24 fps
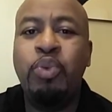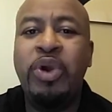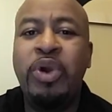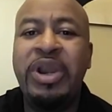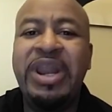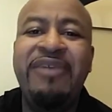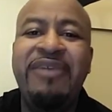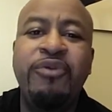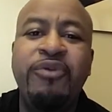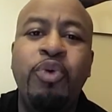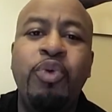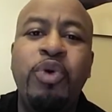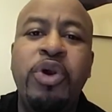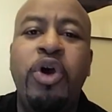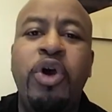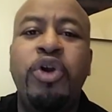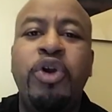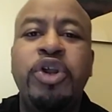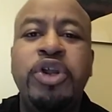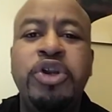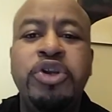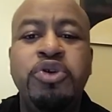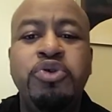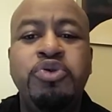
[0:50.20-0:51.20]
whenever we're
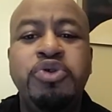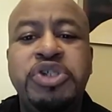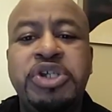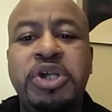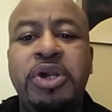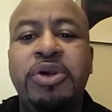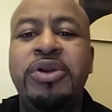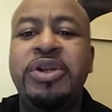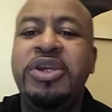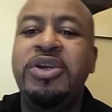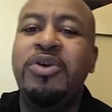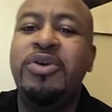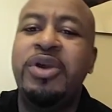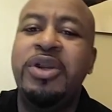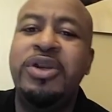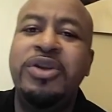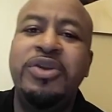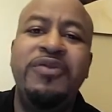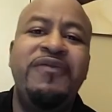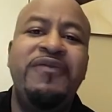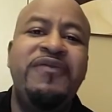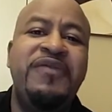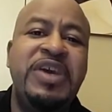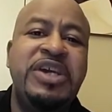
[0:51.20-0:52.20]
on a new journey or a
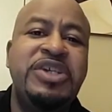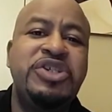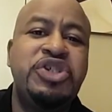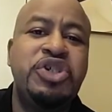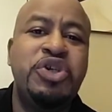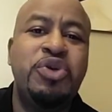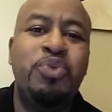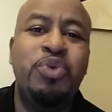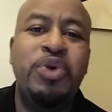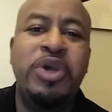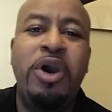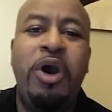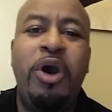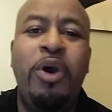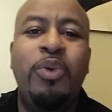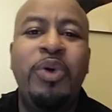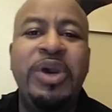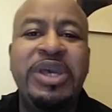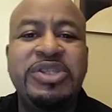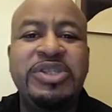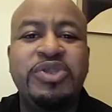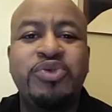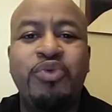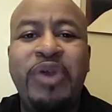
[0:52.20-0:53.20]
new venture, we
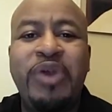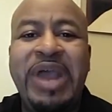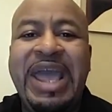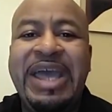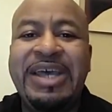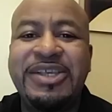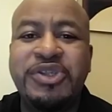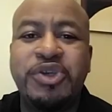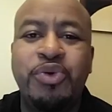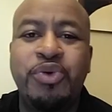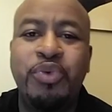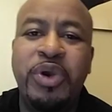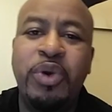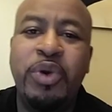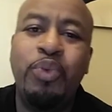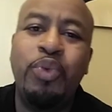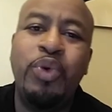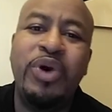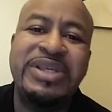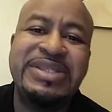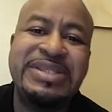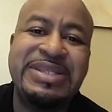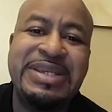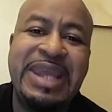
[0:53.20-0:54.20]
always wrestle
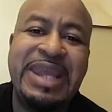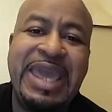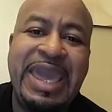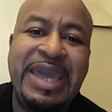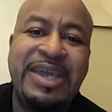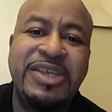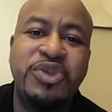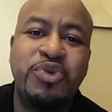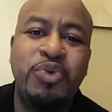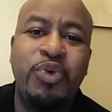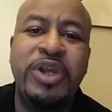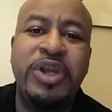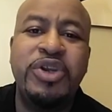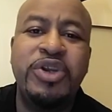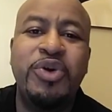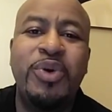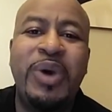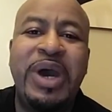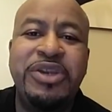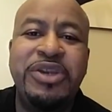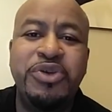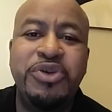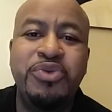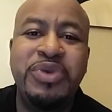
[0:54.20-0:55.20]
with what's next. What
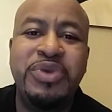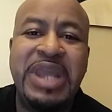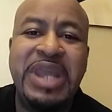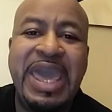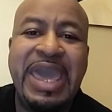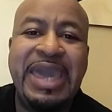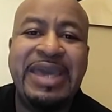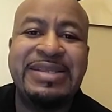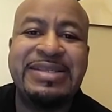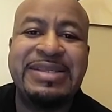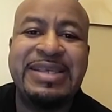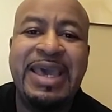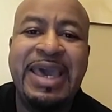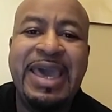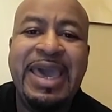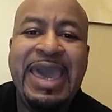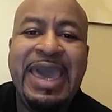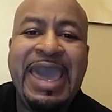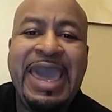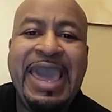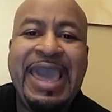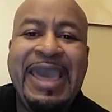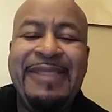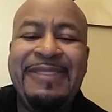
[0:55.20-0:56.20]
do I do next?
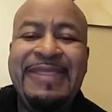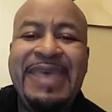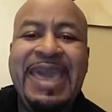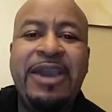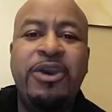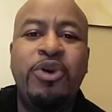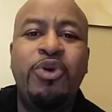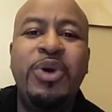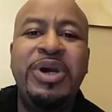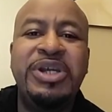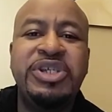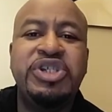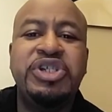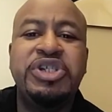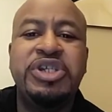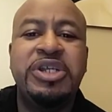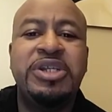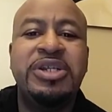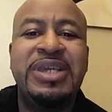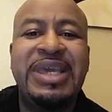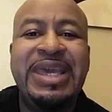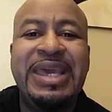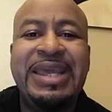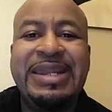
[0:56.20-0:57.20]
And that
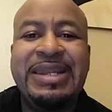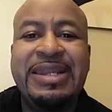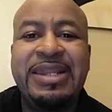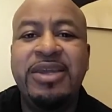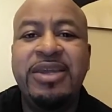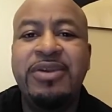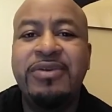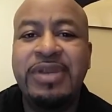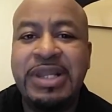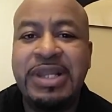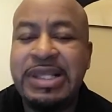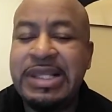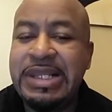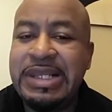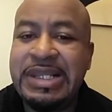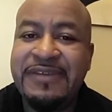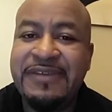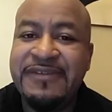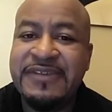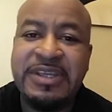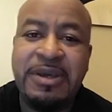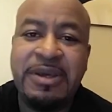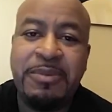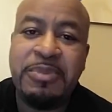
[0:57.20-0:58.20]
question can literally
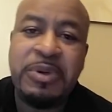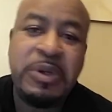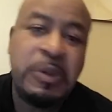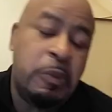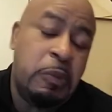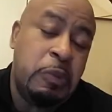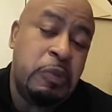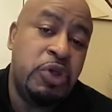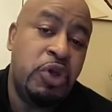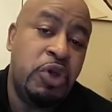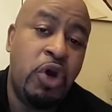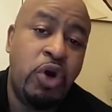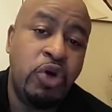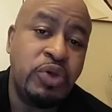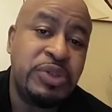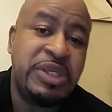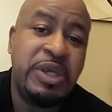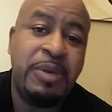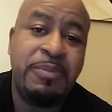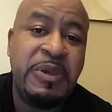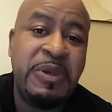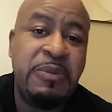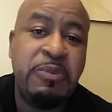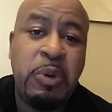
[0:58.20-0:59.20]
leave some you know
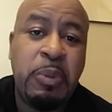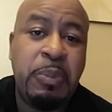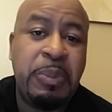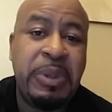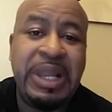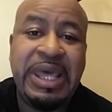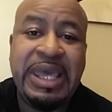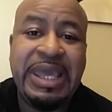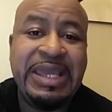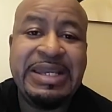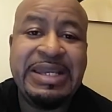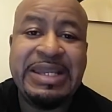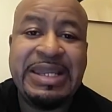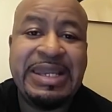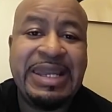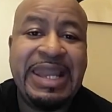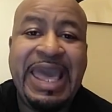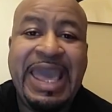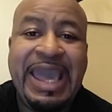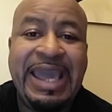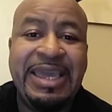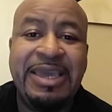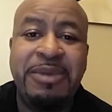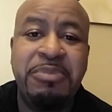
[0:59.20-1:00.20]
some people plagued and
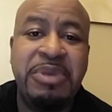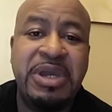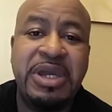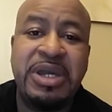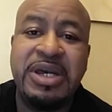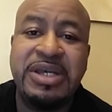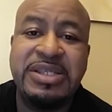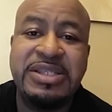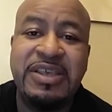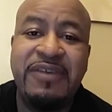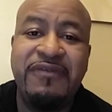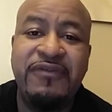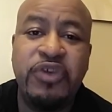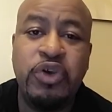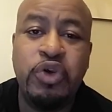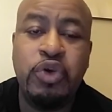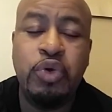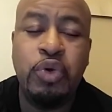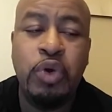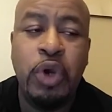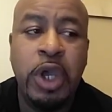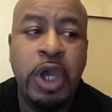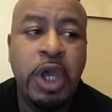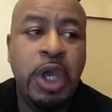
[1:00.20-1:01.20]
lacking because if
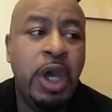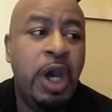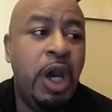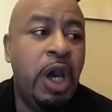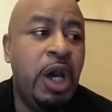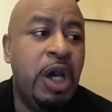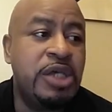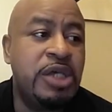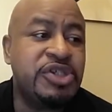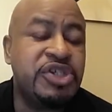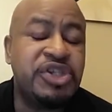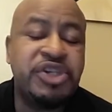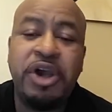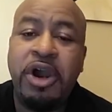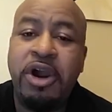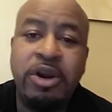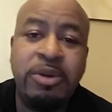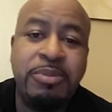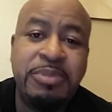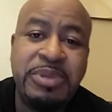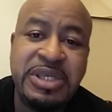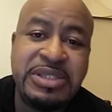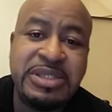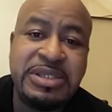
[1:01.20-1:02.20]
you uh,
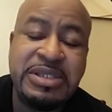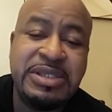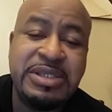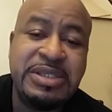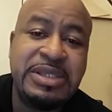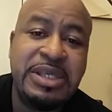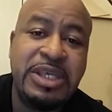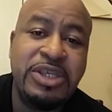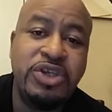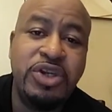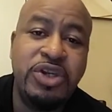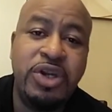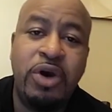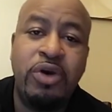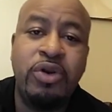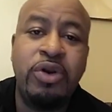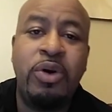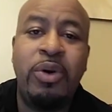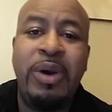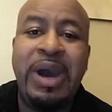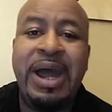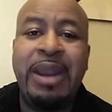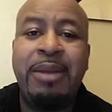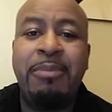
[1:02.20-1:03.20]
start a business and you don't
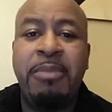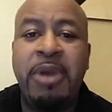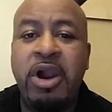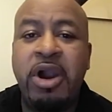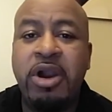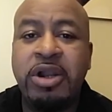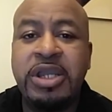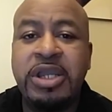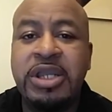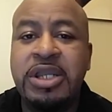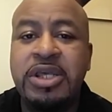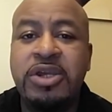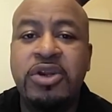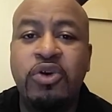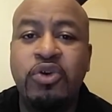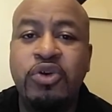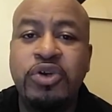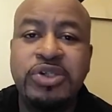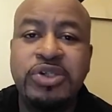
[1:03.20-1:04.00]
know how to market it